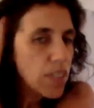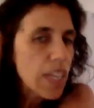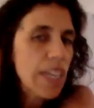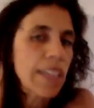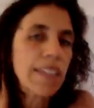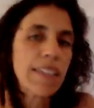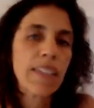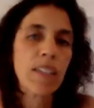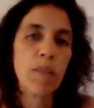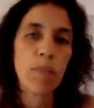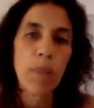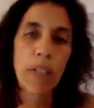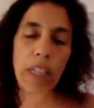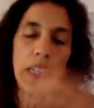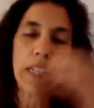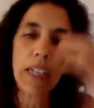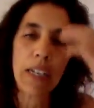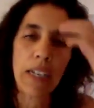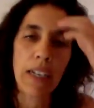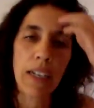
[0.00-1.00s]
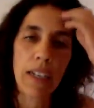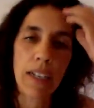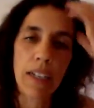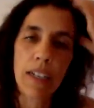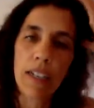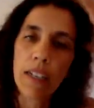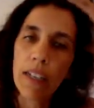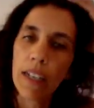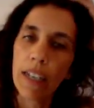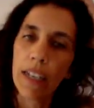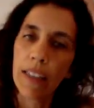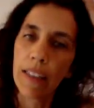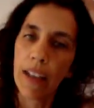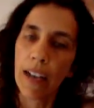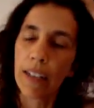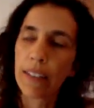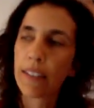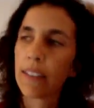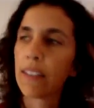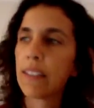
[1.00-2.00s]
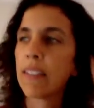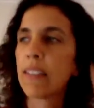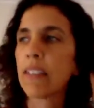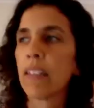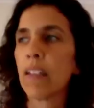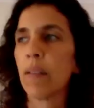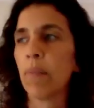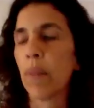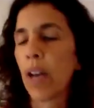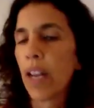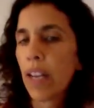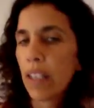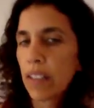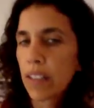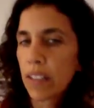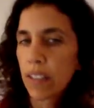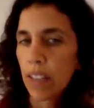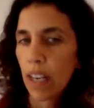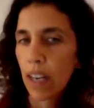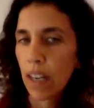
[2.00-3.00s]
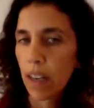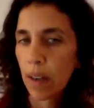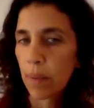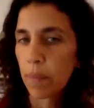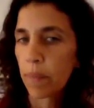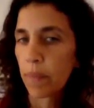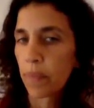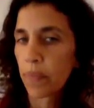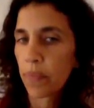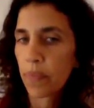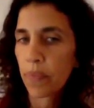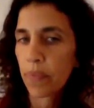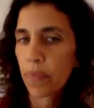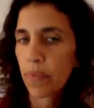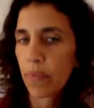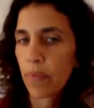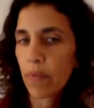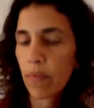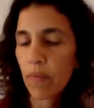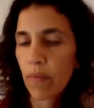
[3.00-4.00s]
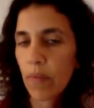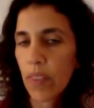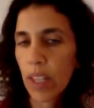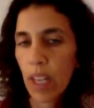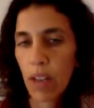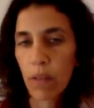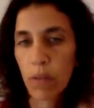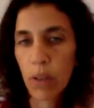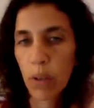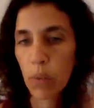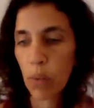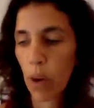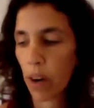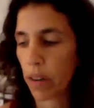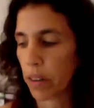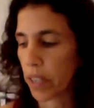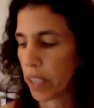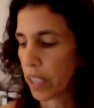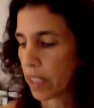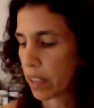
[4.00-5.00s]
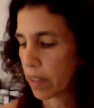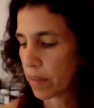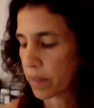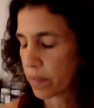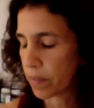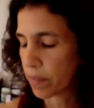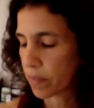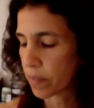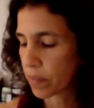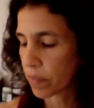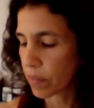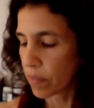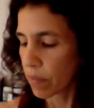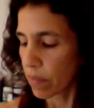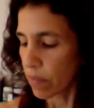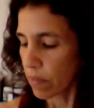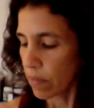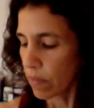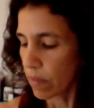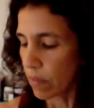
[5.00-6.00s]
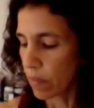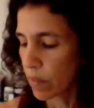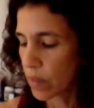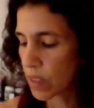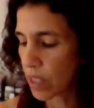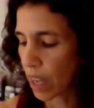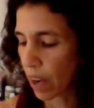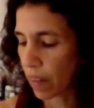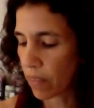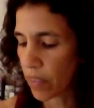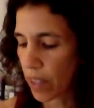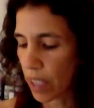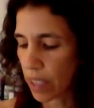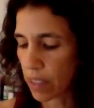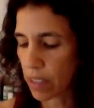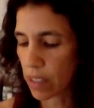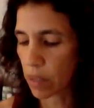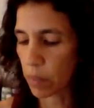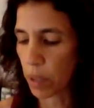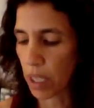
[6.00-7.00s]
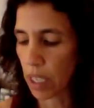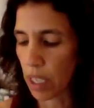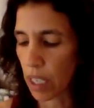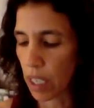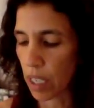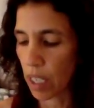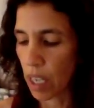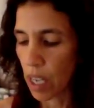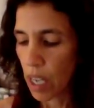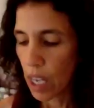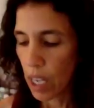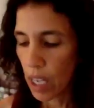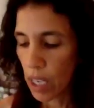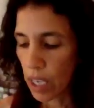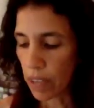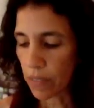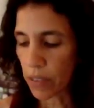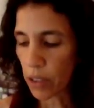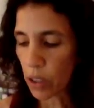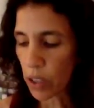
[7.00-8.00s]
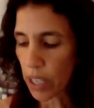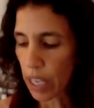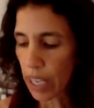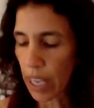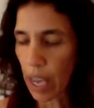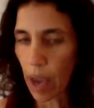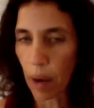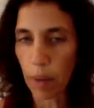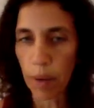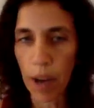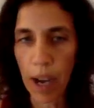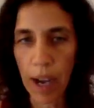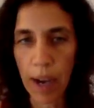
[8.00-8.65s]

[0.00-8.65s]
instability in that system, and it's a real worry to have that instability. If you're looking at